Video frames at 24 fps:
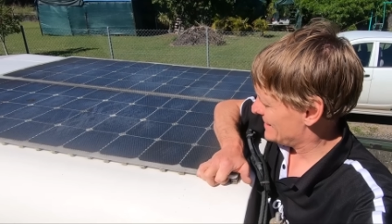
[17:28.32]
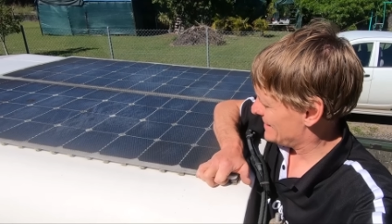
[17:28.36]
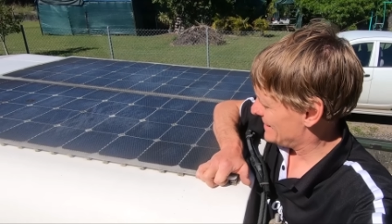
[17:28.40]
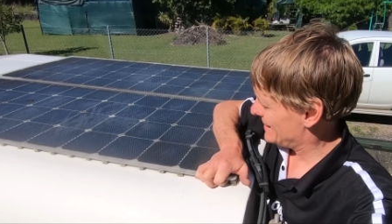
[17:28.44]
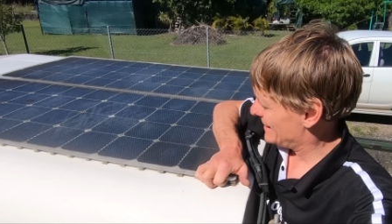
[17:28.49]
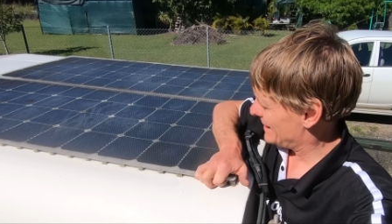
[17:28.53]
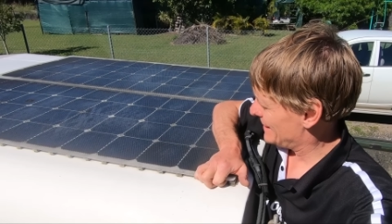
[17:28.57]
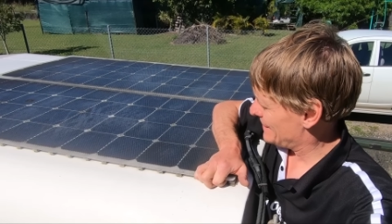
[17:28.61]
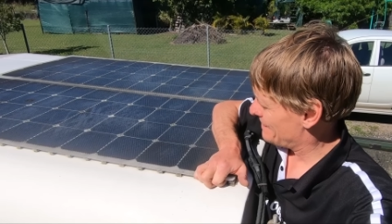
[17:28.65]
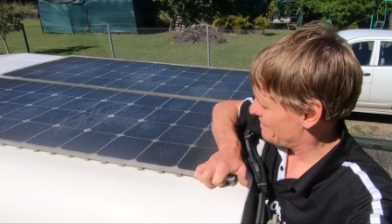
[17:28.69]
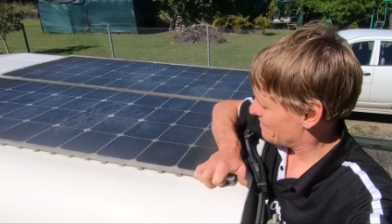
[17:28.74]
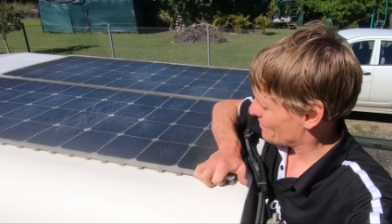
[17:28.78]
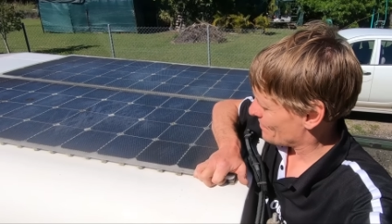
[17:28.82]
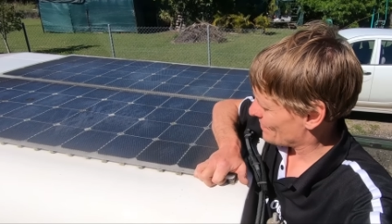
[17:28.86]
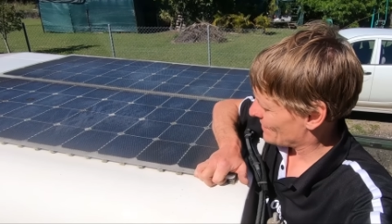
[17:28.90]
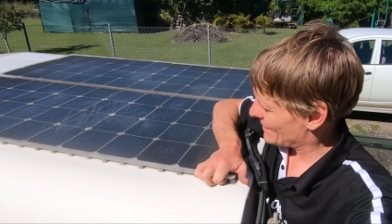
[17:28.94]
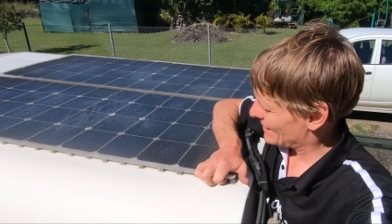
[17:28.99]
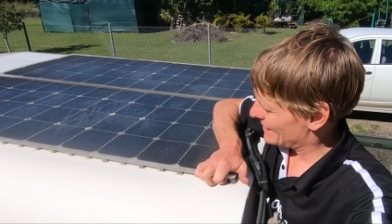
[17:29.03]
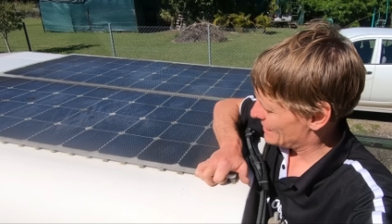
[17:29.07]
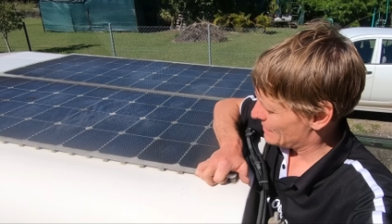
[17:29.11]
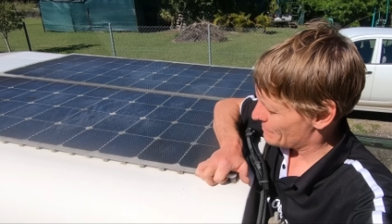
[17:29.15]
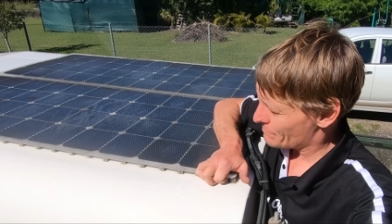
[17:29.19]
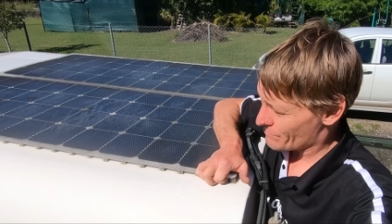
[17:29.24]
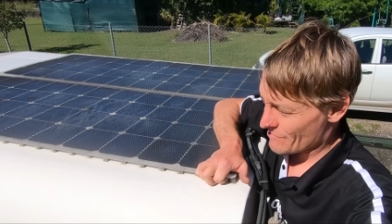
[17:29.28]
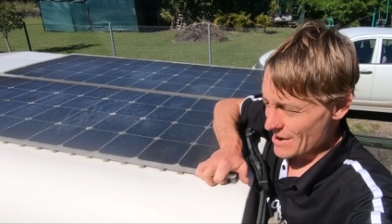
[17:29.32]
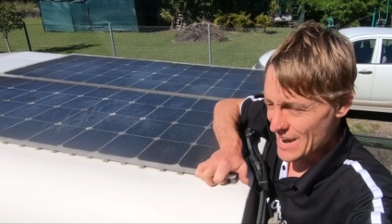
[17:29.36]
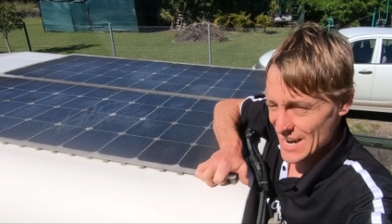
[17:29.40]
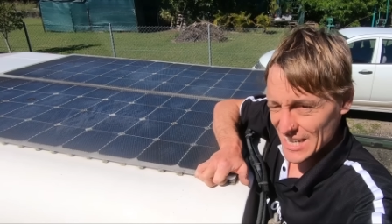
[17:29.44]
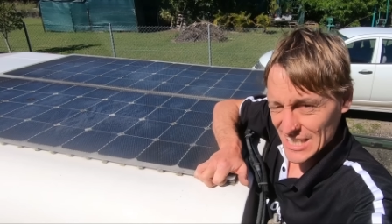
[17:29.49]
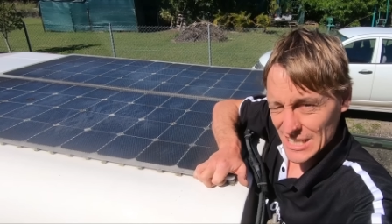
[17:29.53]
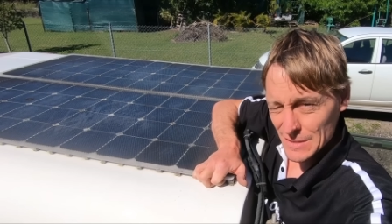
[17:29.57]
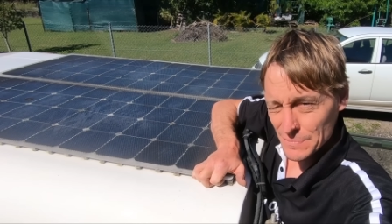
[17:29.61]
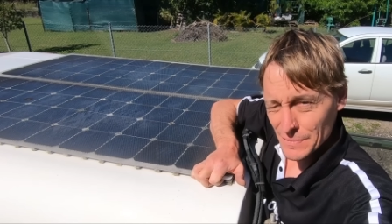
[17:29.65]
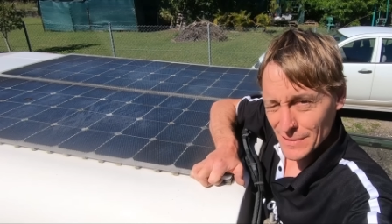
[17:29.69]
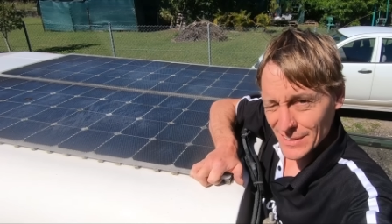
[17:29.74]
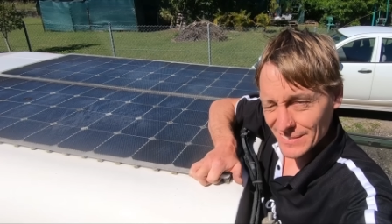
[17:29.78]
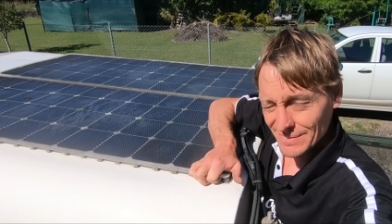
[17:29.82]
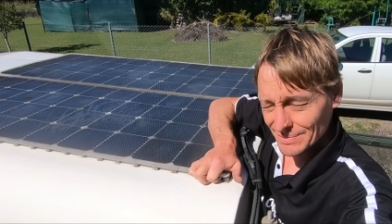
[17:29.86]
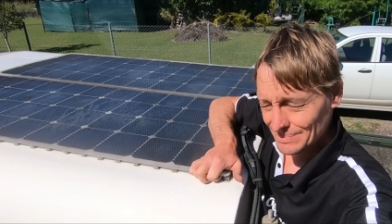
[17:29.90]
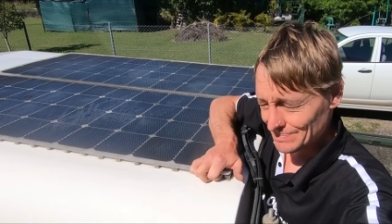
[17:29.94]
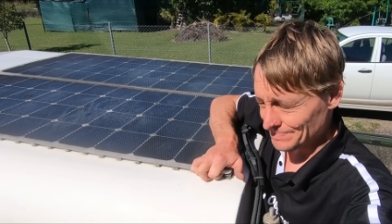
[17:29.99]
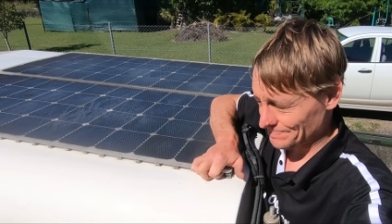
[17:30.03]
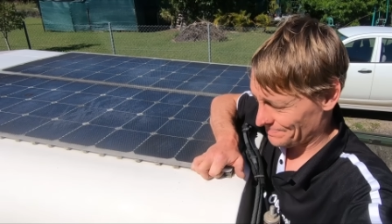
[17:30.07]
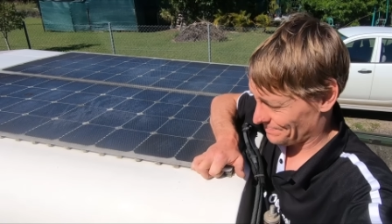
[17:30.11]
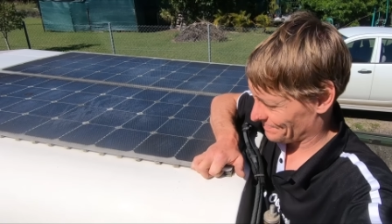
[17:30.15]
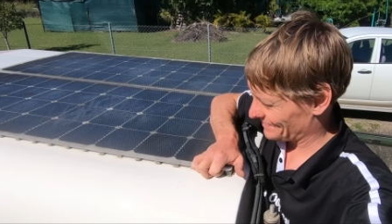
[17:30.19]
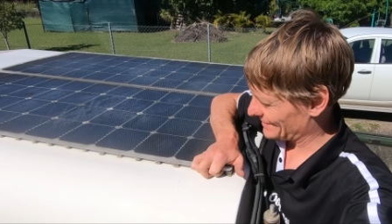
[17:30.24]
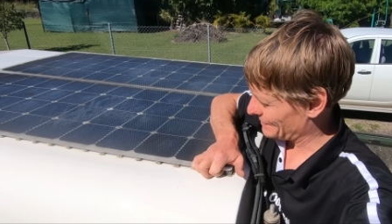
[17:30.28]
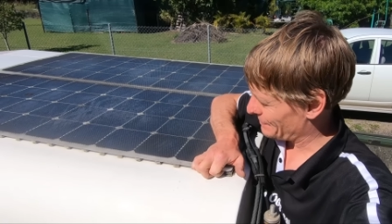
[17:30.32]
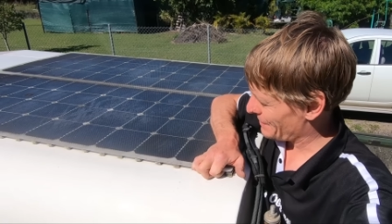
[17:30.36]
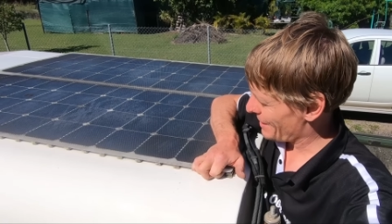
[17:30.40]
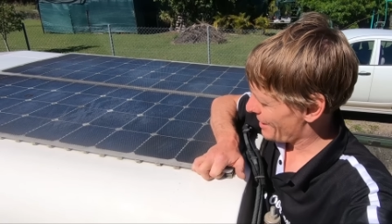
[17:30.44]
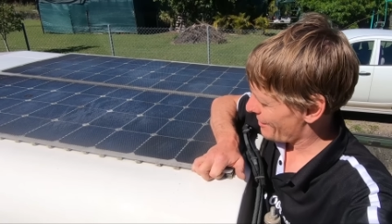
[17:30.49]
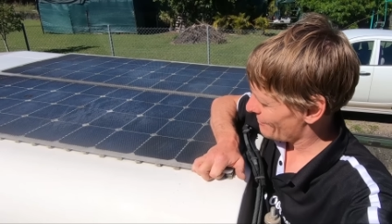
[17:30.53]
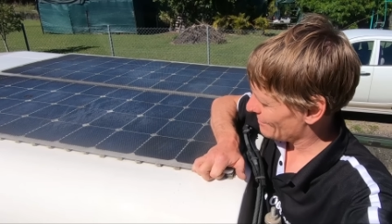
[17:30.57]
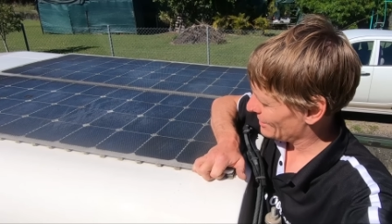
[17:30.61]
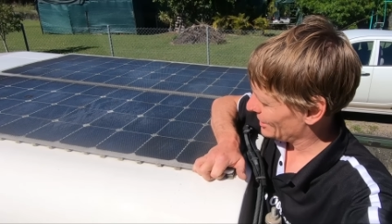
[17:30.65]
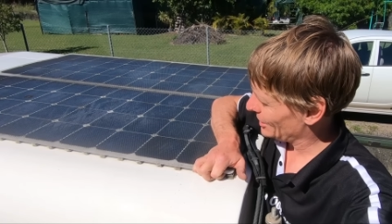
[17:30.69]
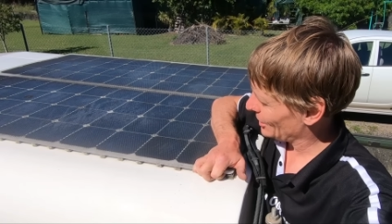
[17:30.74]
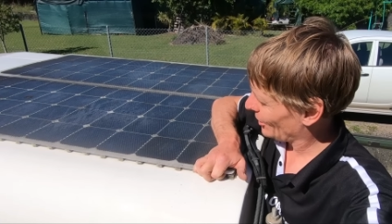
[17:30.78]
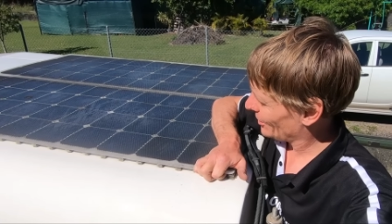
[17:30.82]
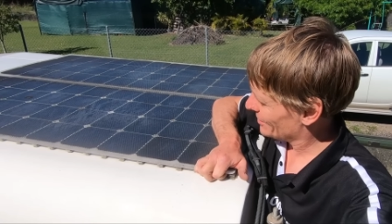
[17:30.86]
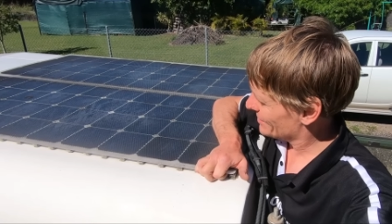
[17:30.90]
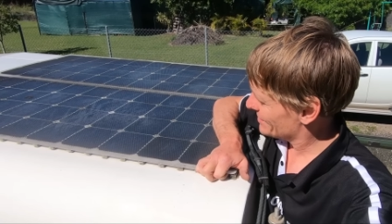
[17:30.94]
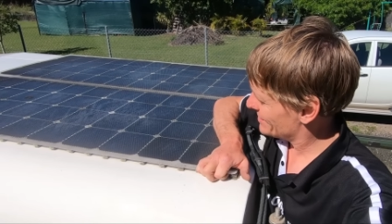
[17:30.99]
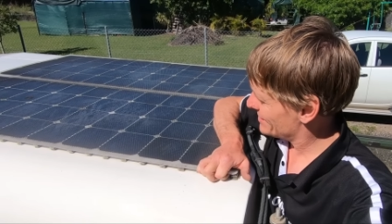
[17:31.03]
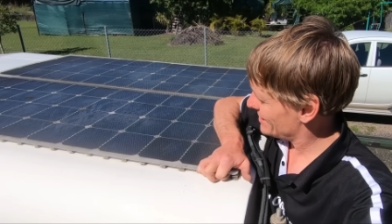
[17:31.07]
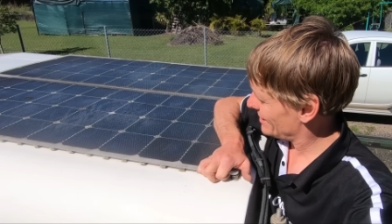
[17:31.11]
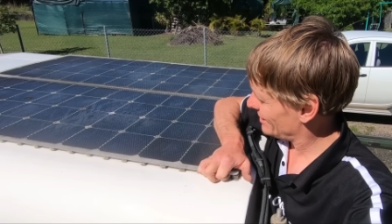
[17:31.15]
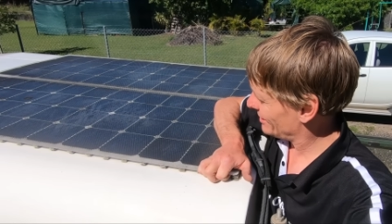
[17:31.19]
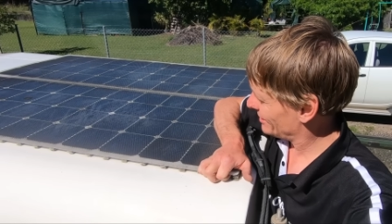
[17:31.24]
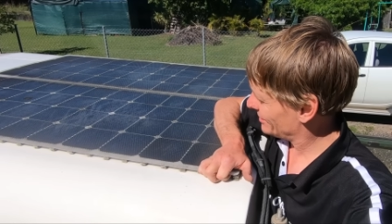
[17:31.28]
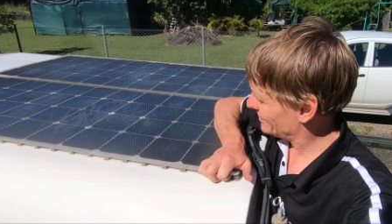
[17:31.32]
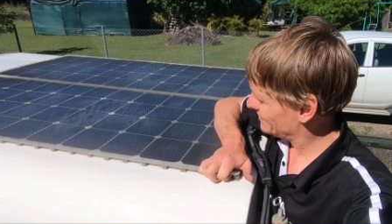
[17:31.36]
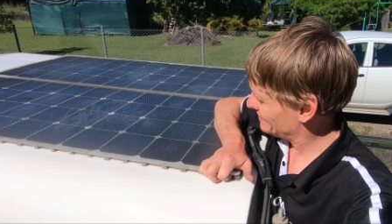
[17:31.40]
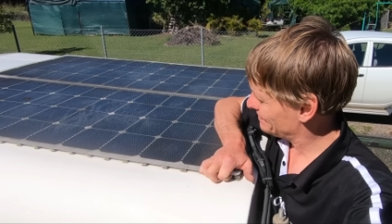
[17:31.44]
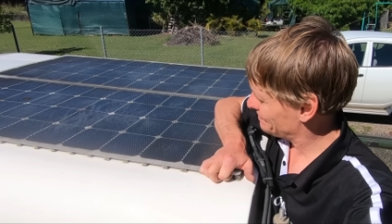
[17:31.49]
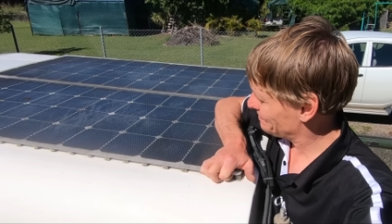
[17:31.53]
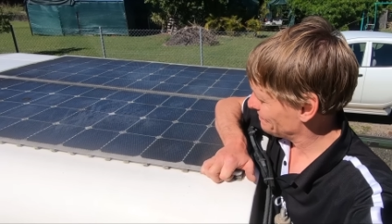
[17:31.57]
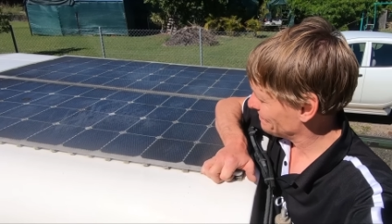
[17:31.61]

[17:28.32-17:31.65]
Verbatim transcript: um, brand, but apparently not. So